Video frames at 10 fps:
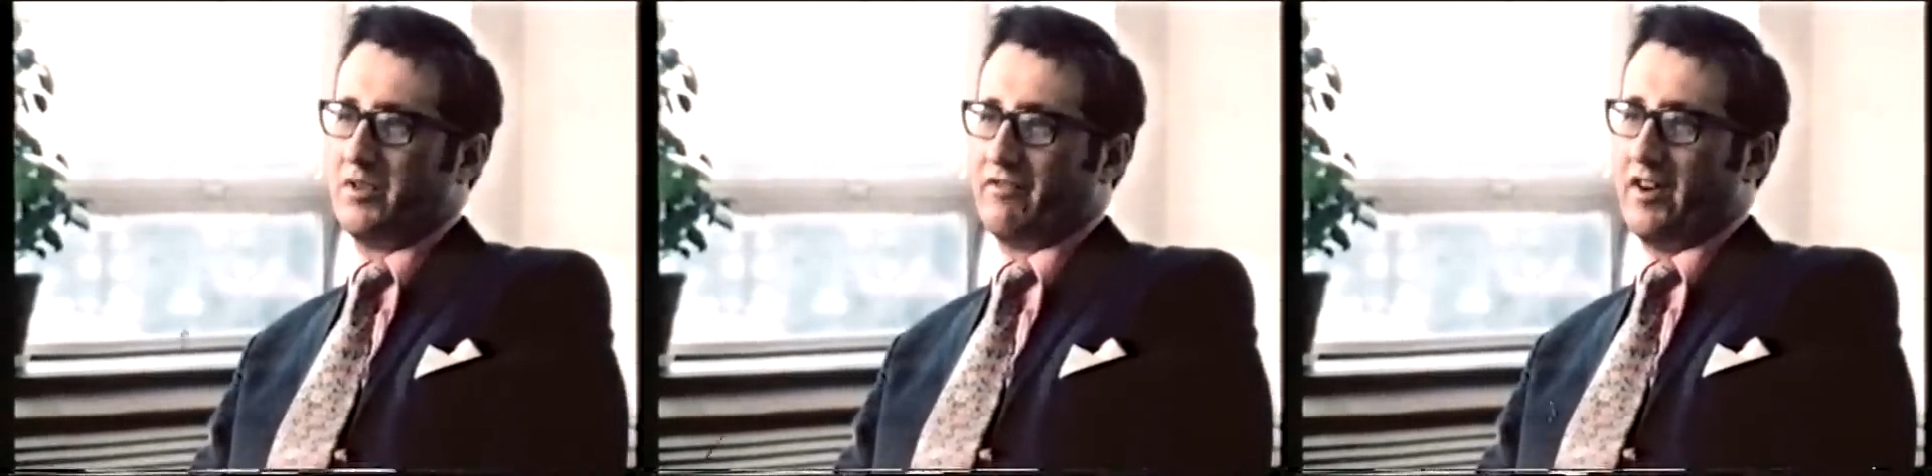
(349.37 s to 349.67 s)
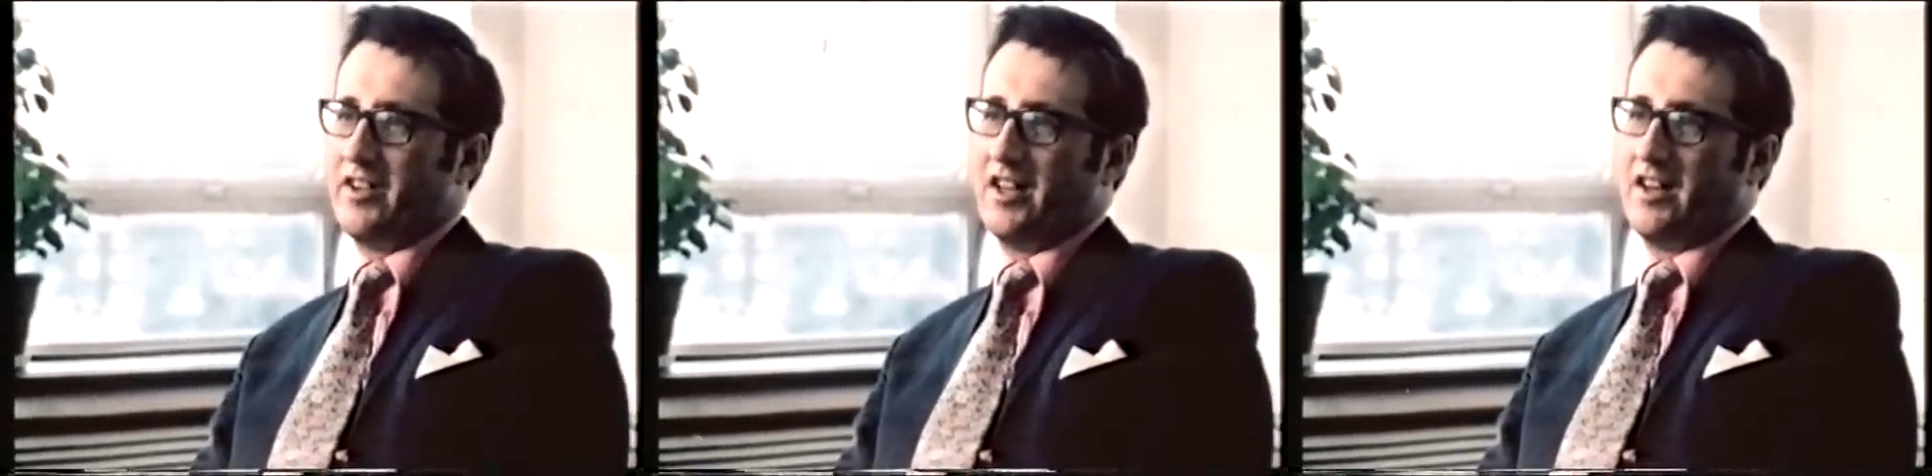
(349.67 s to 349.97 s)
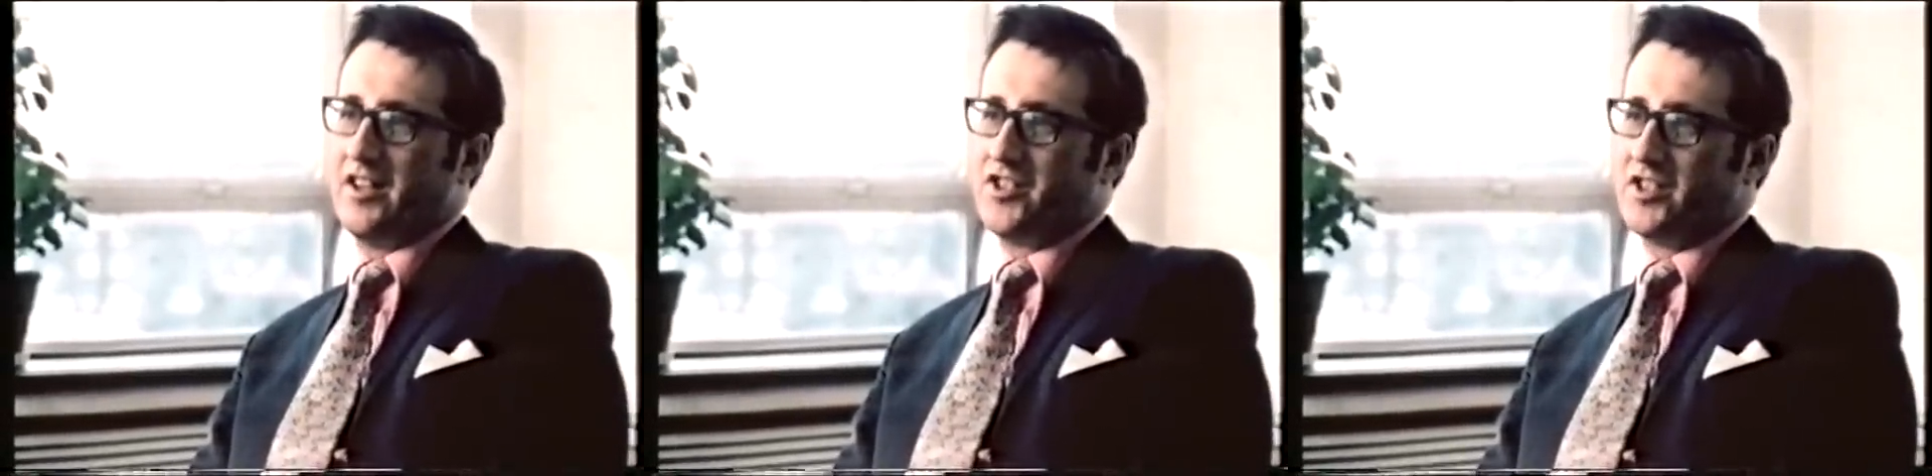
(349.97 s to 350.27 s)
with very
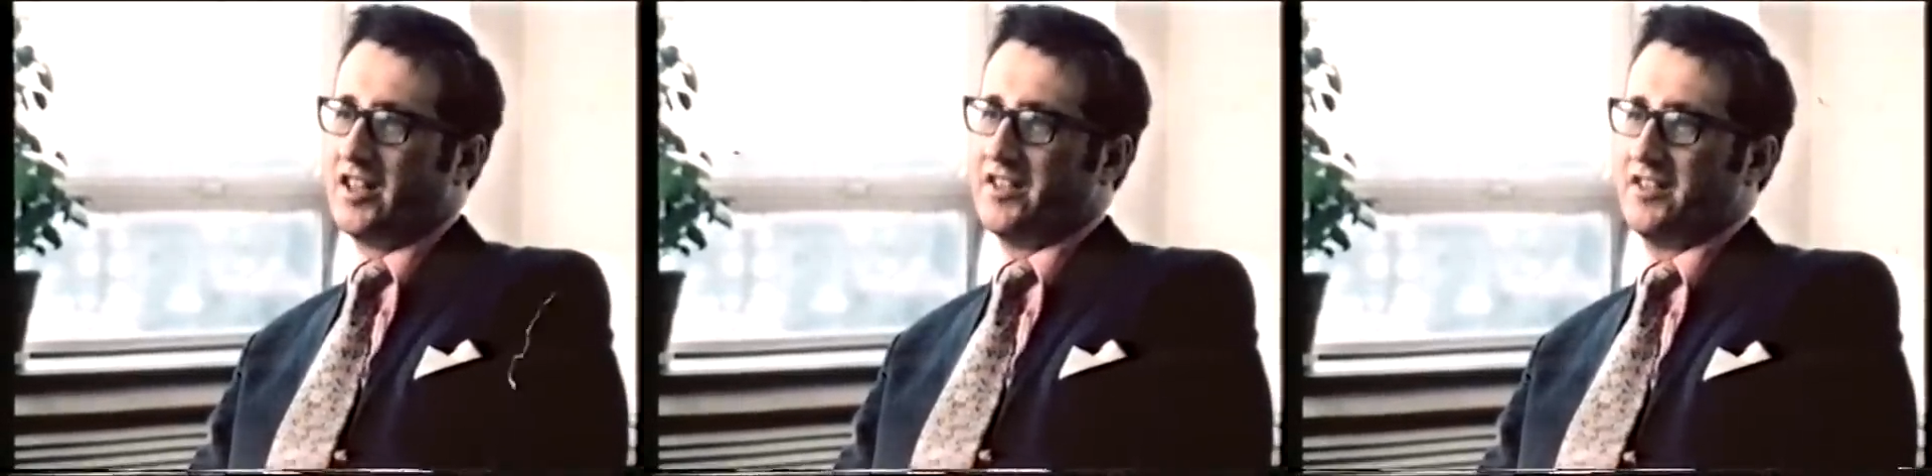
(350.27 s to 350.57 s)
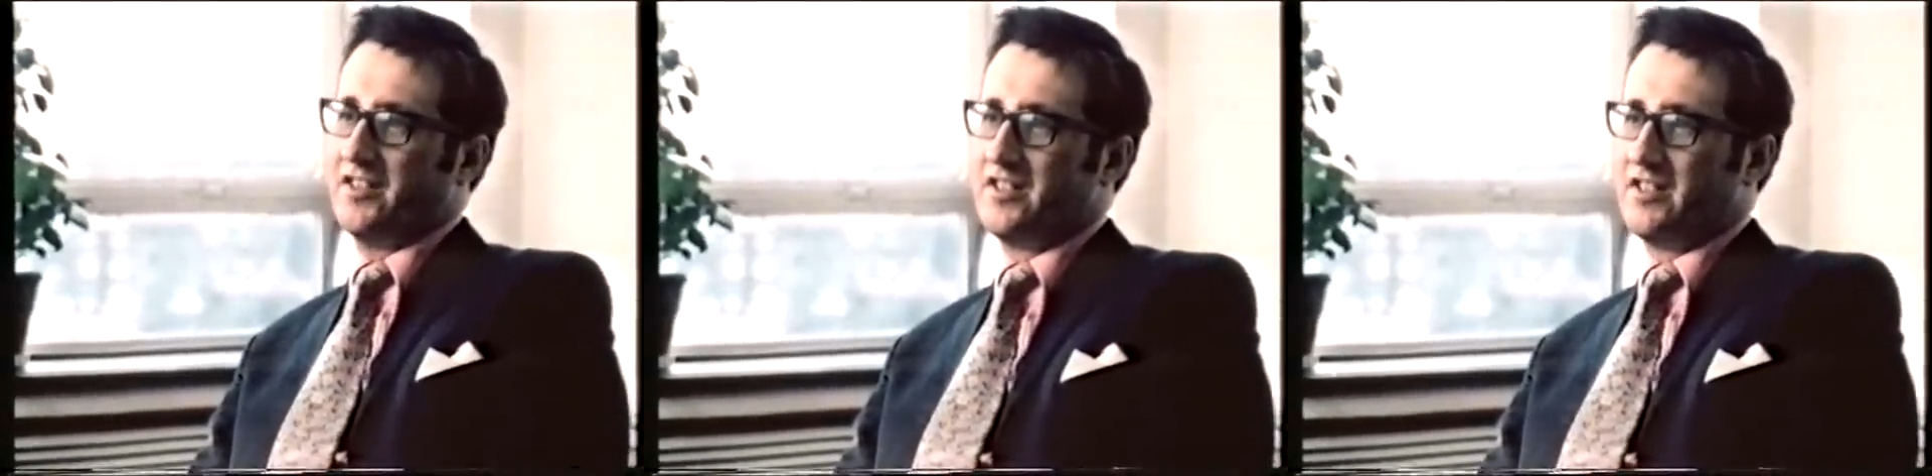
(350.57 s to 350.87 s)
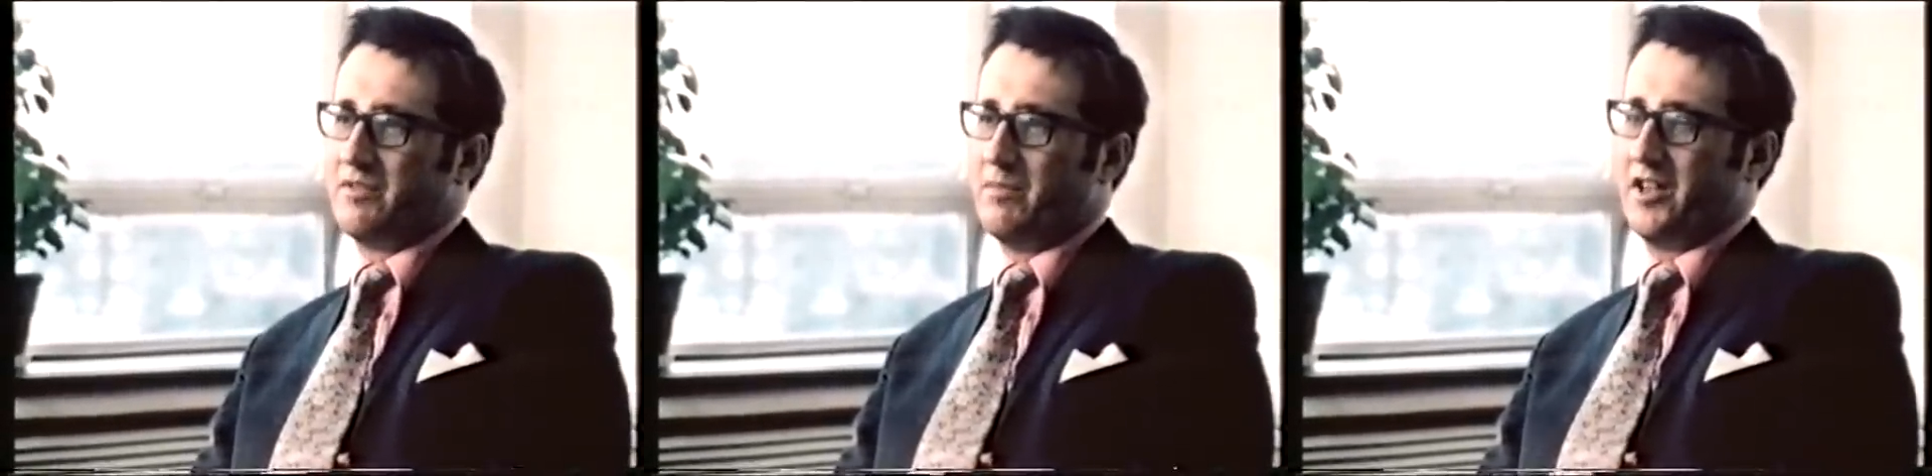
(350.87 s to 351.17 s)
large cylinders
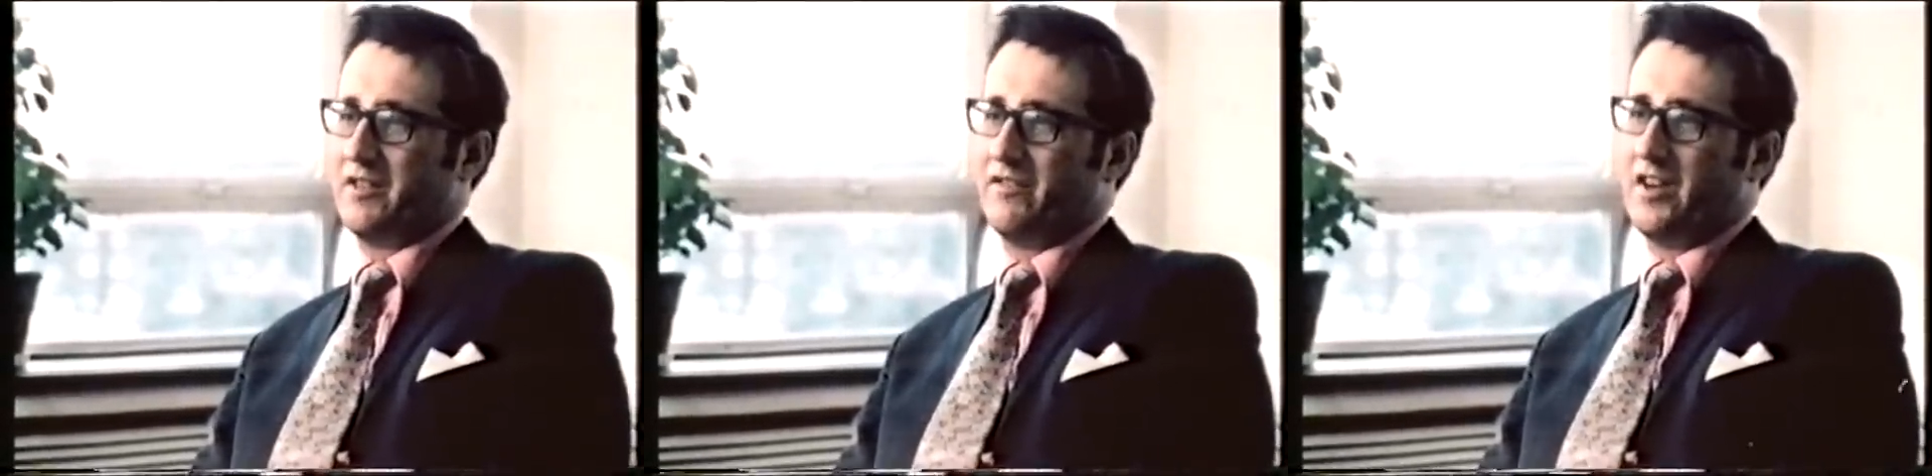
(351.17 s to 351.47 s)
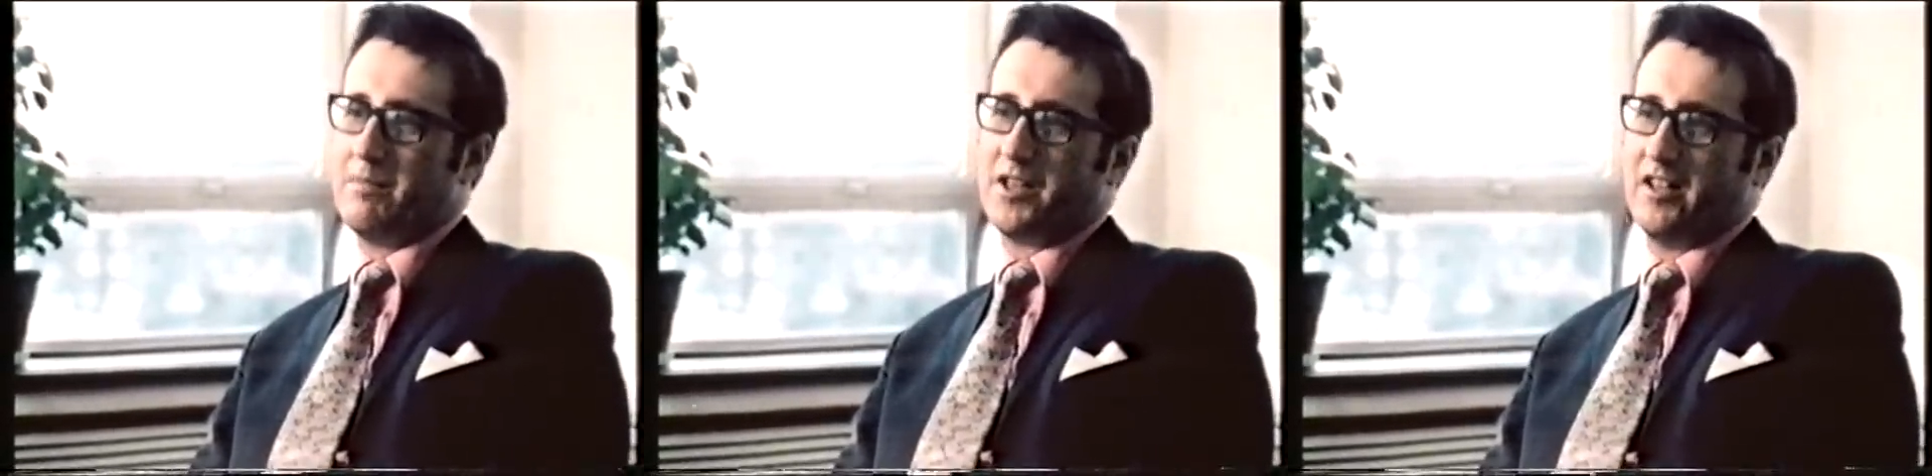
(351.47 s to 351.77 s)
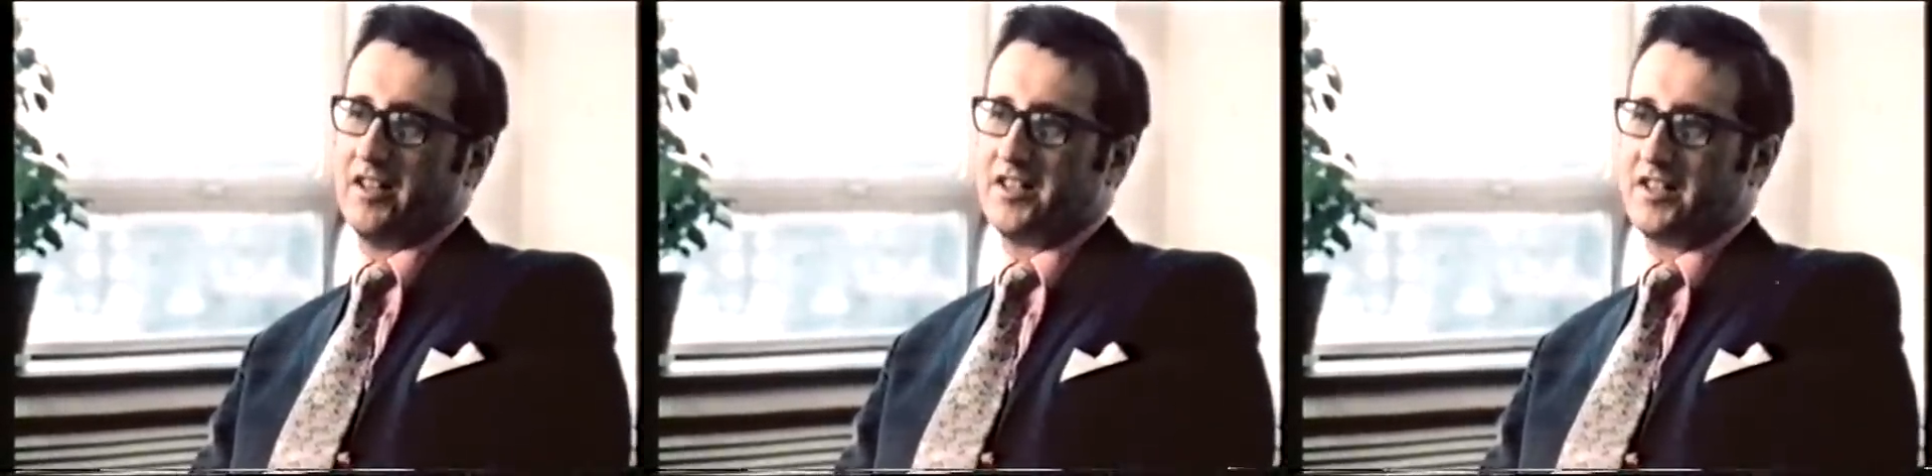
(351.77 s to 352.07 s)
made of
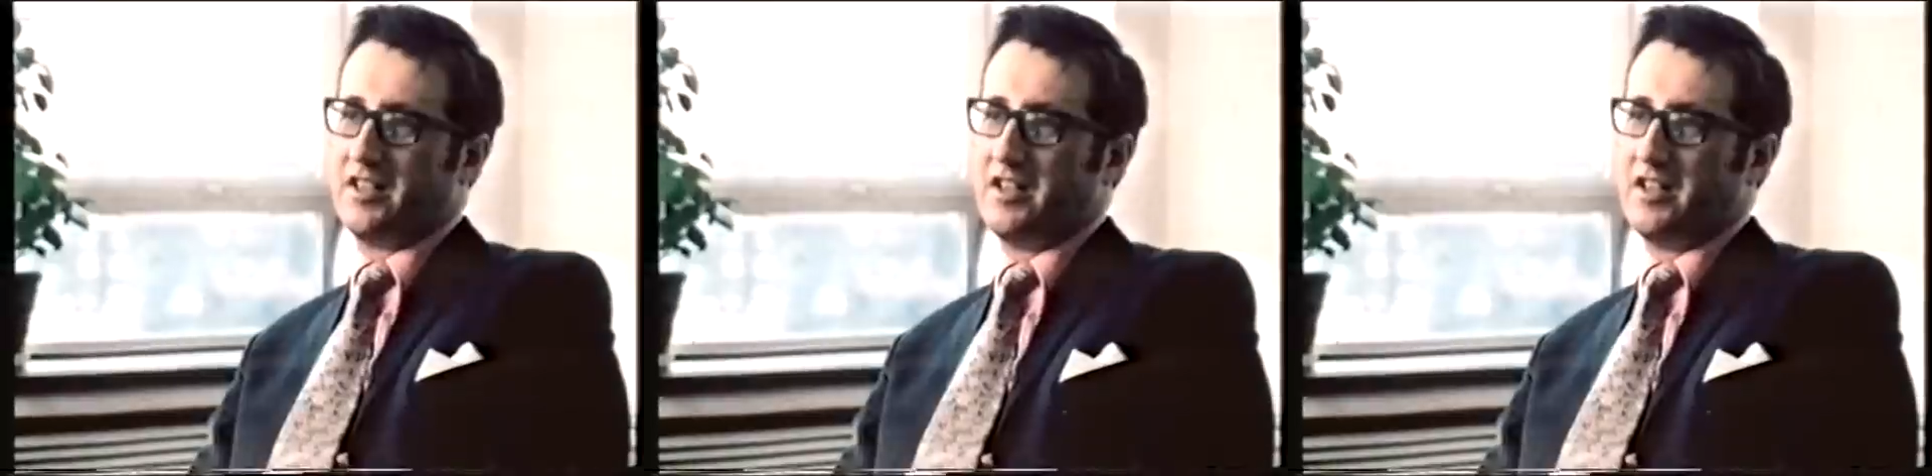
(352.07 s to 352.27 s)
fiberglass,